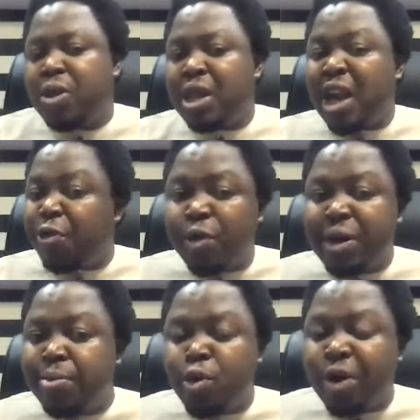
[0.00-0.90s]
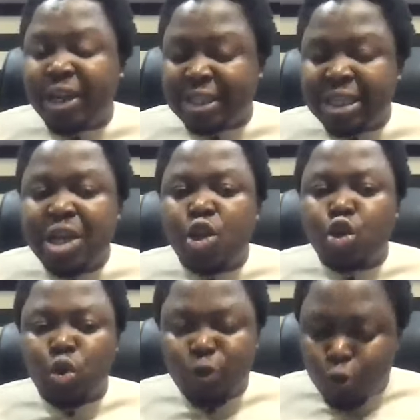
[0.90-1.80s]
they are not really progressed.
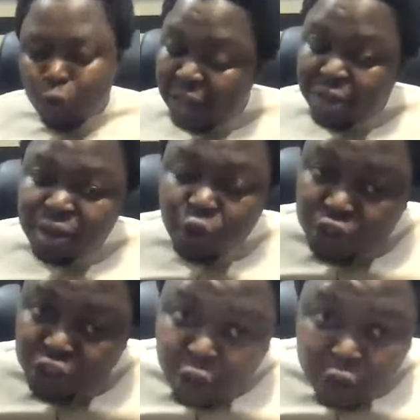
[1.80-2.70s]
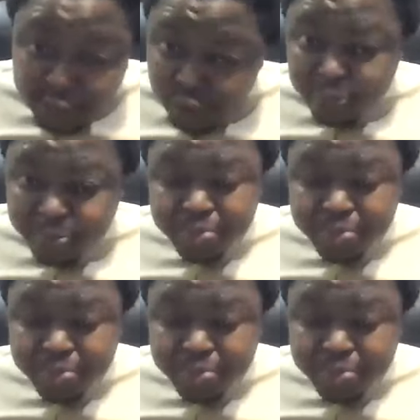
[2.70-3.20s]
So if you get your children under you,